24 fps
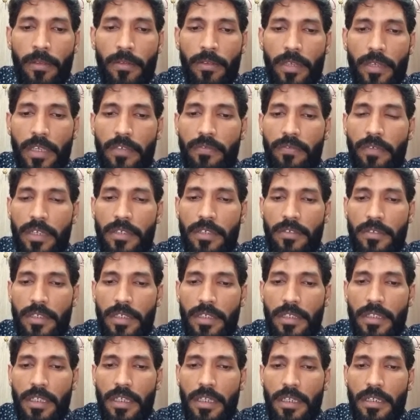If I
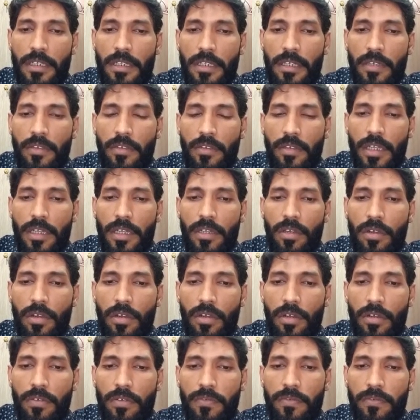say that the set
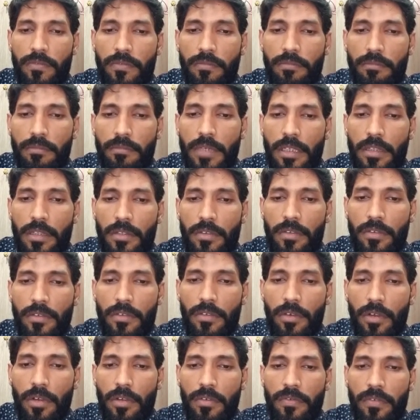of months
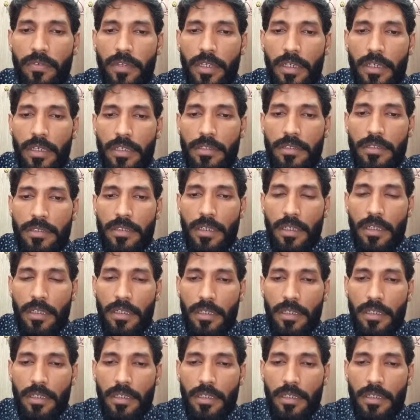of year is